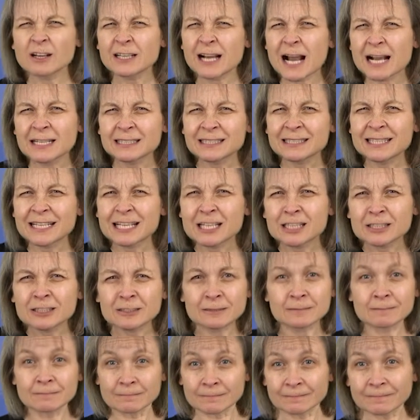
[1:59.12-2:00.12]
The feedback
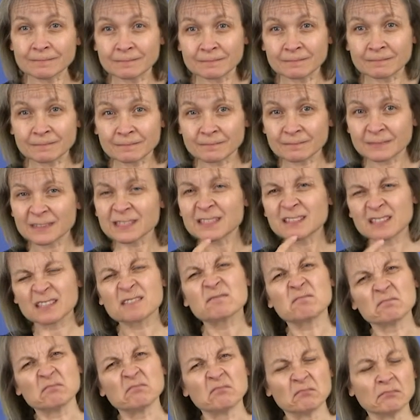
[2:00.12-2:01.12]
from local people
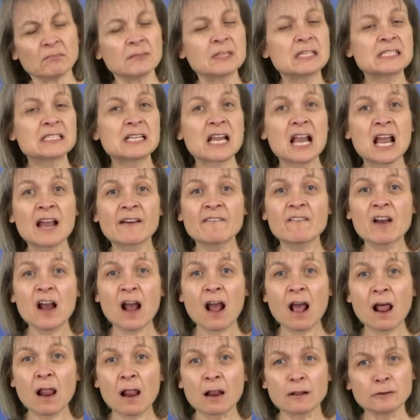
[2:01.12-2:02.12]
and
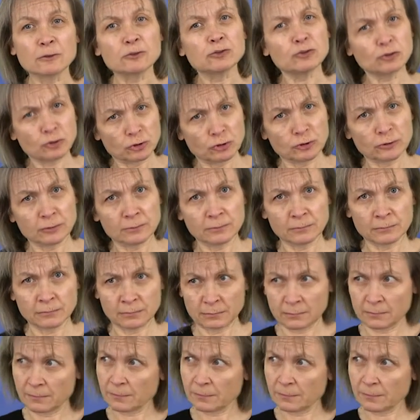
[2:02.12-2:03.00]
organisations was that